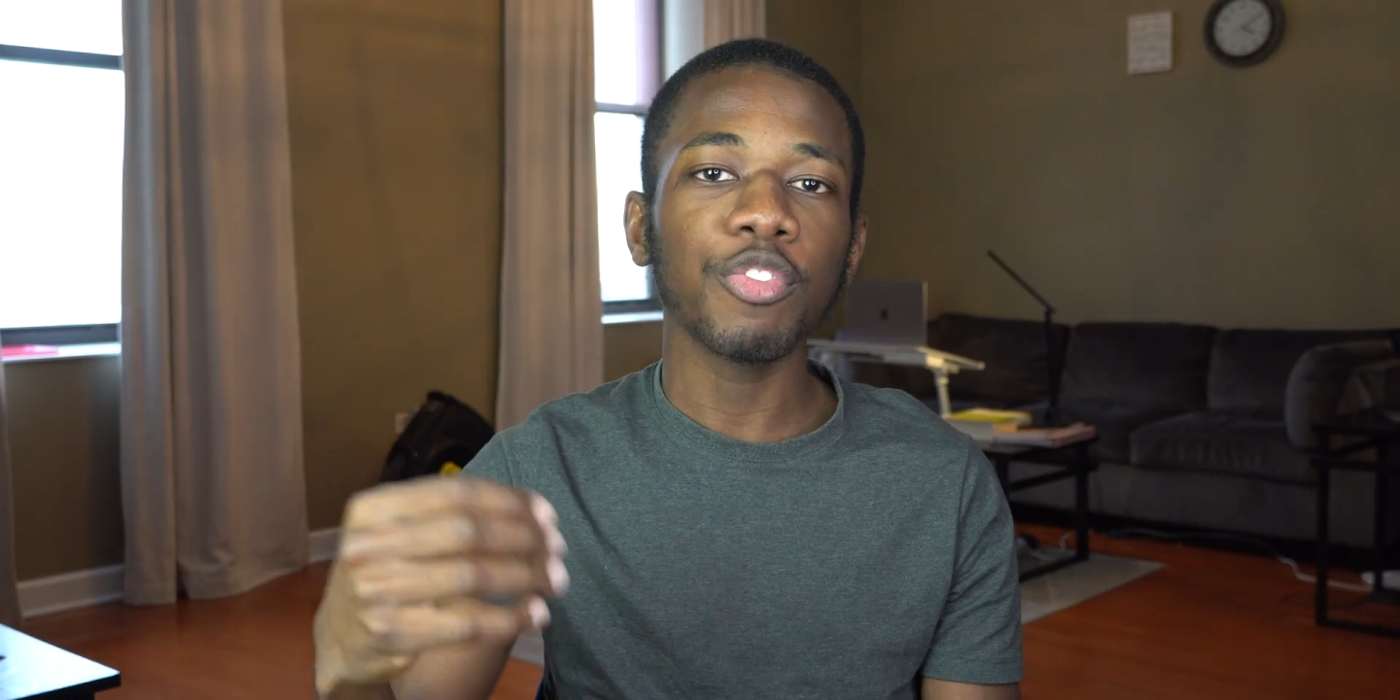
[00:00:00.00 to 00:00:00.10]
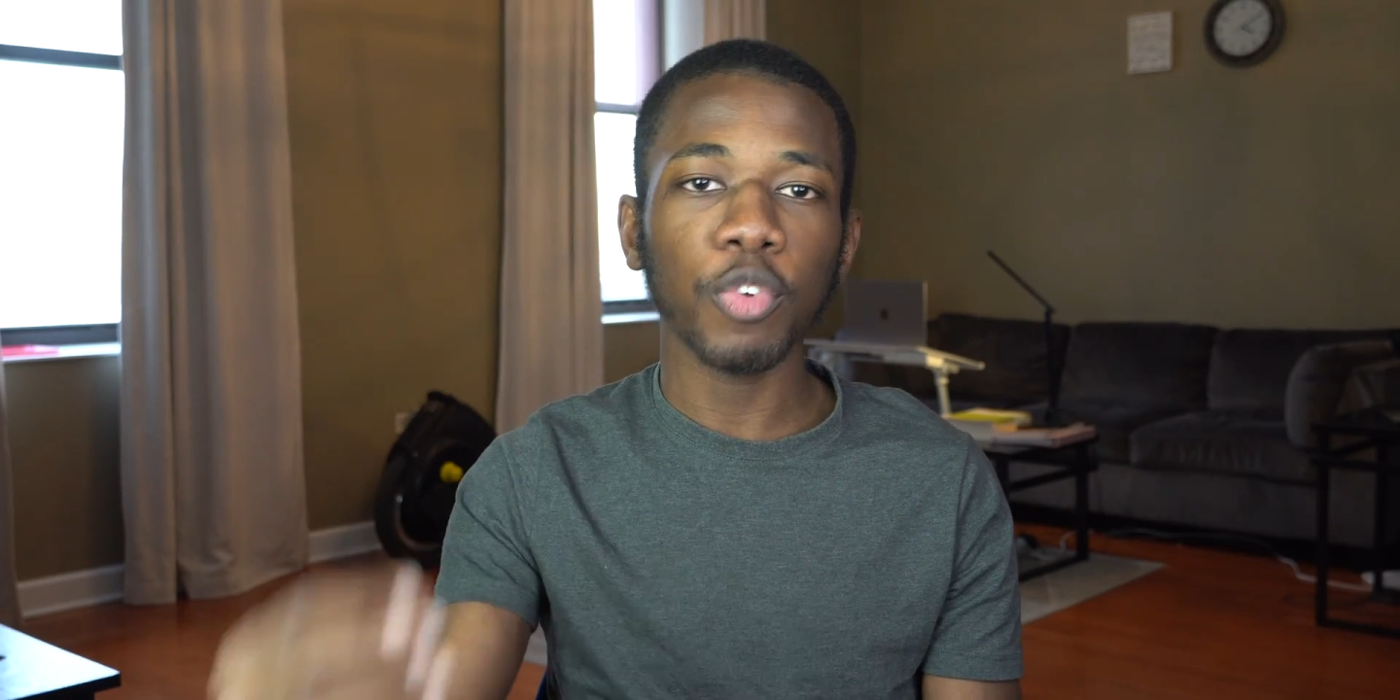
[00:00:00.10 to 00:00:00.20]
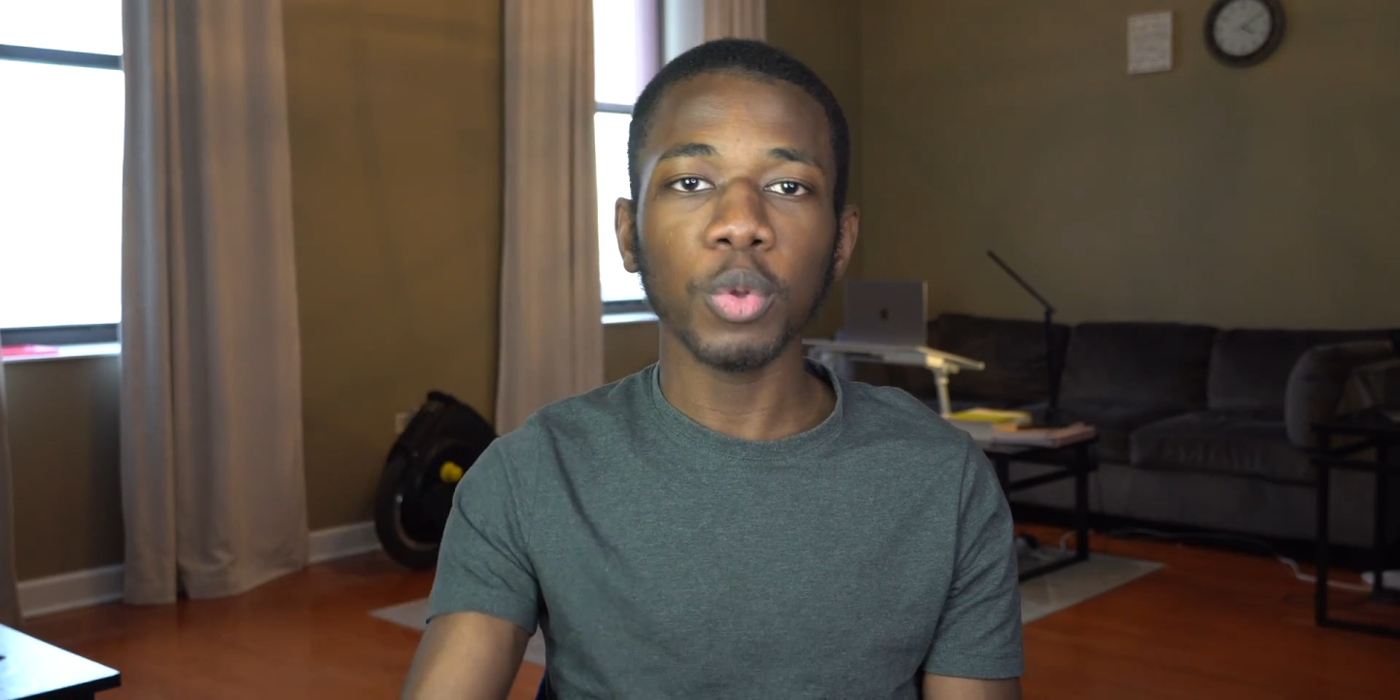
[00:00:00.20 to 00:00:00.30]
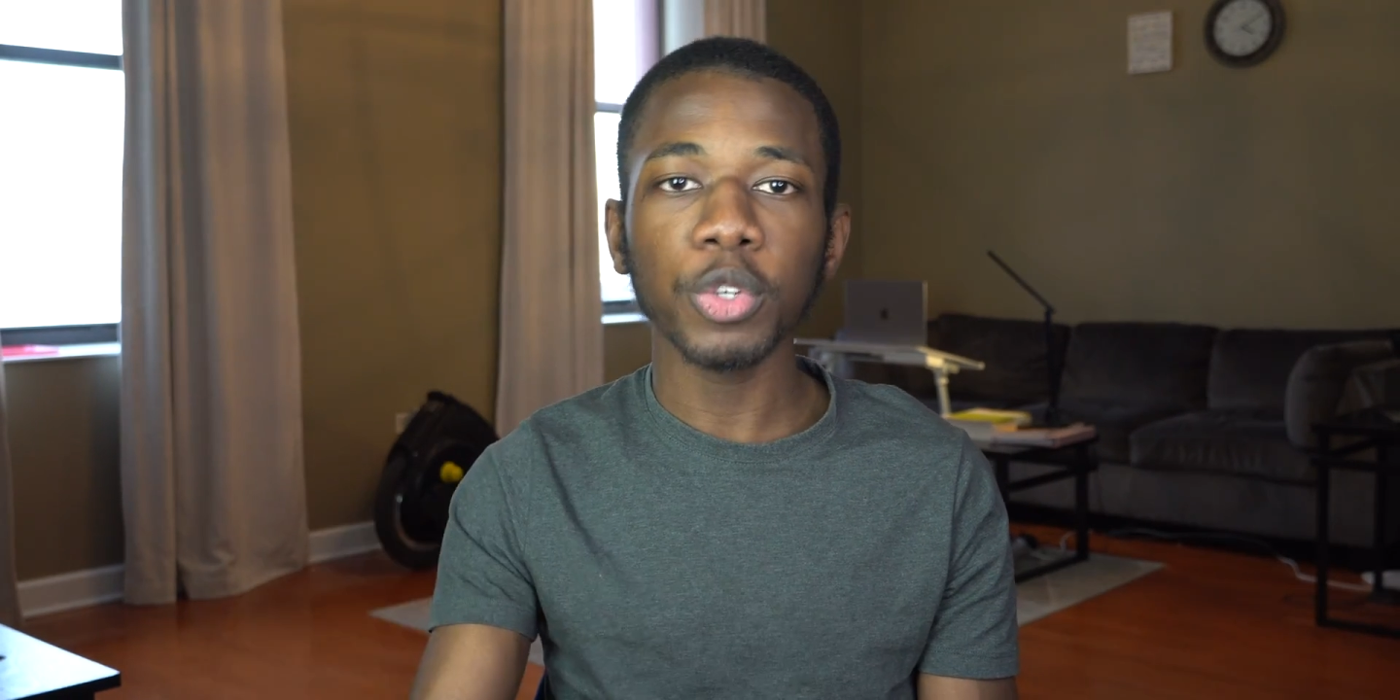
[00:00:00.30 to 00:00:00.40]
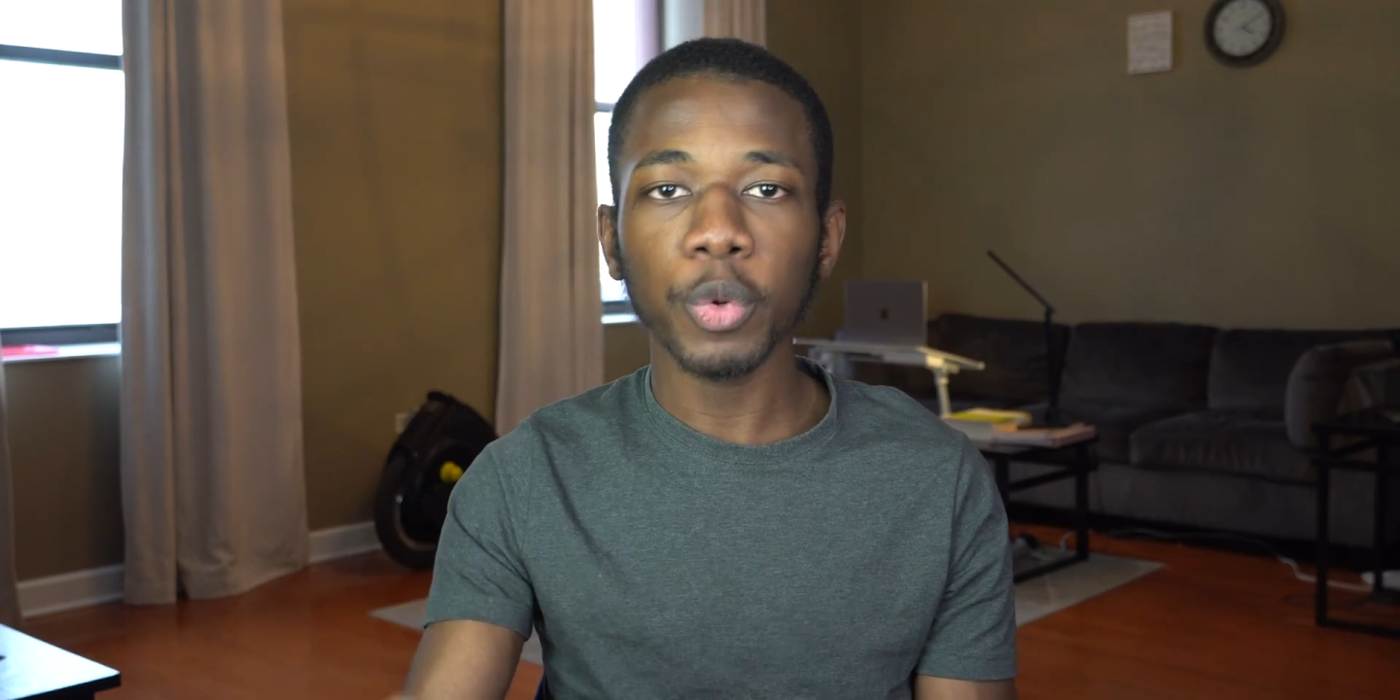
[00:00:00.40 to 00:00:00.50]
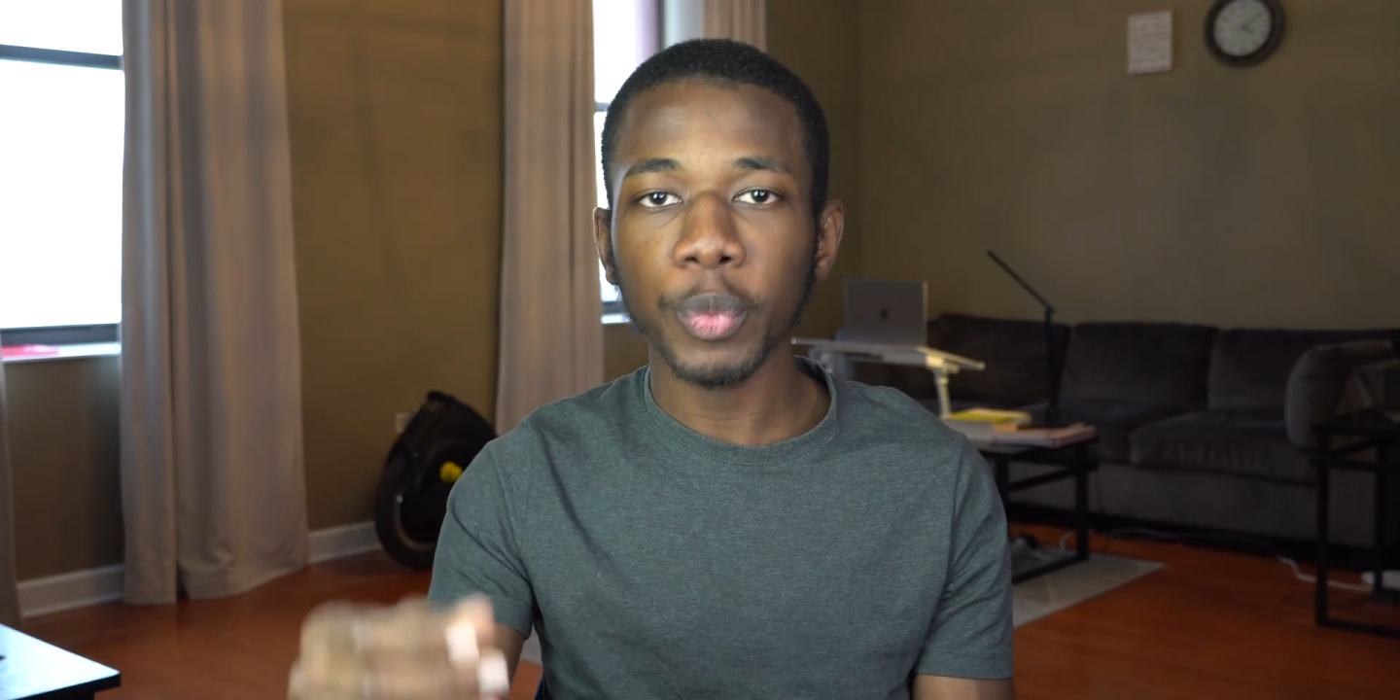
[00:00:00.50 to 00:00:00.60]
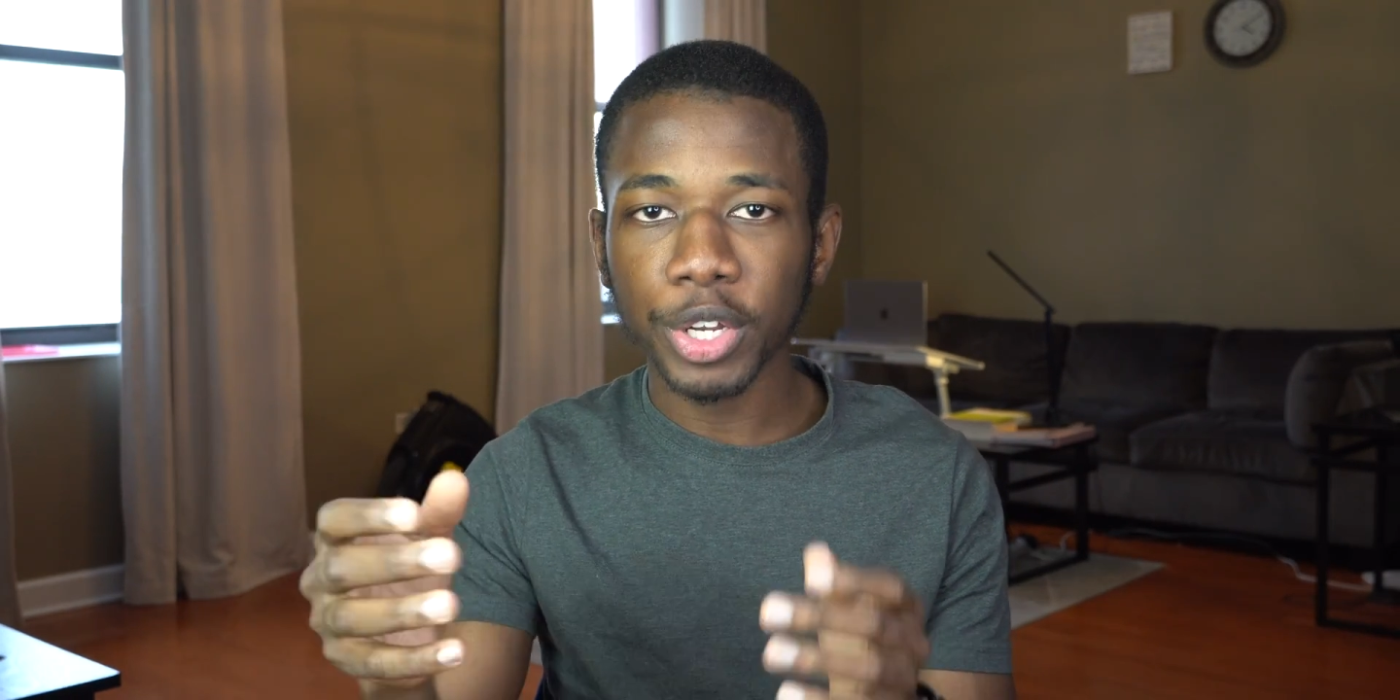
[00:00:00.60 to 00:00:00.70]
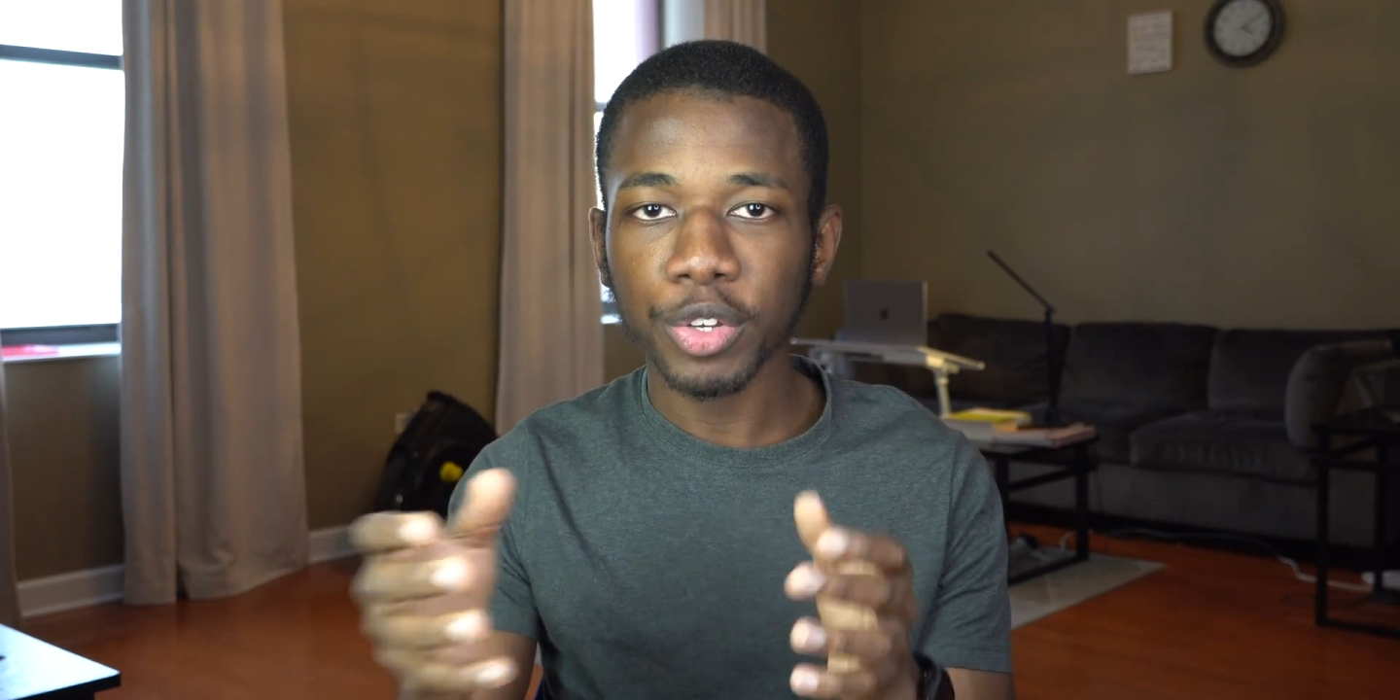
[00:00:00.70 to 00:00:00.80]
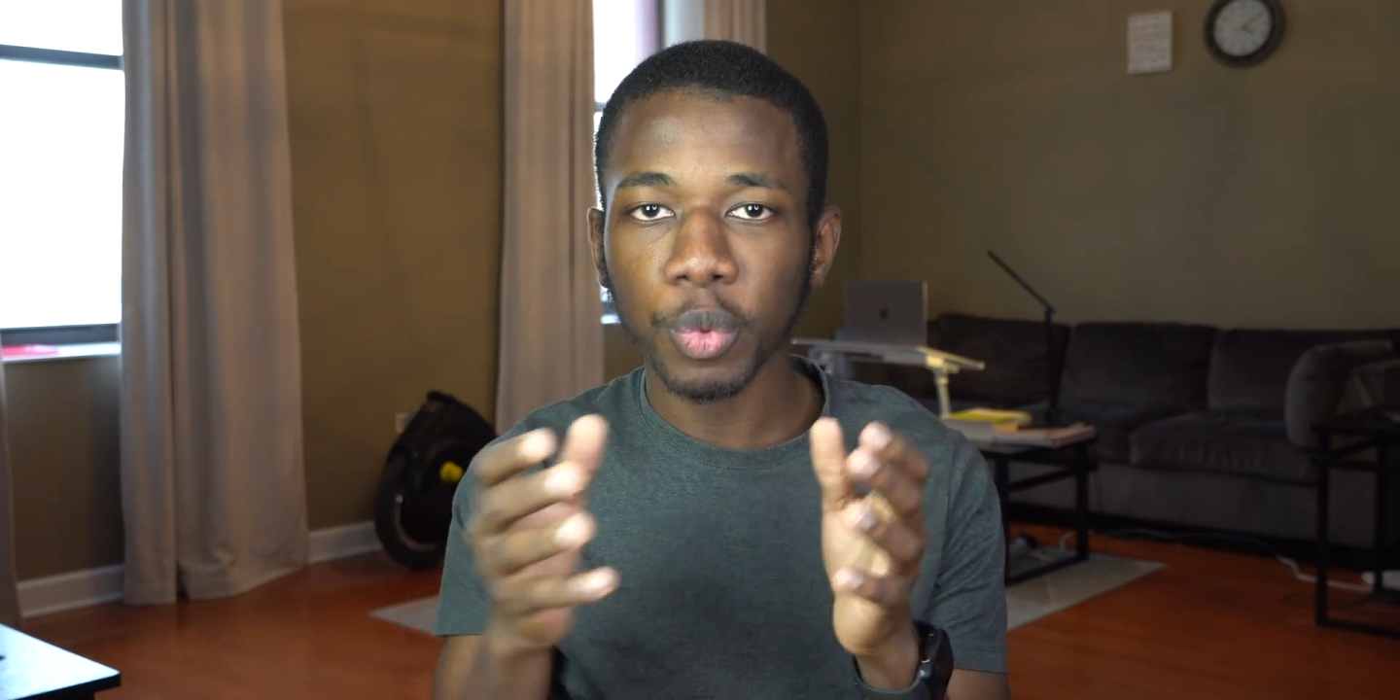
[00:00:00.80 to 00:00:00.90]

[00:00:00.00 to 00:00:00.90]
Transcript: folder within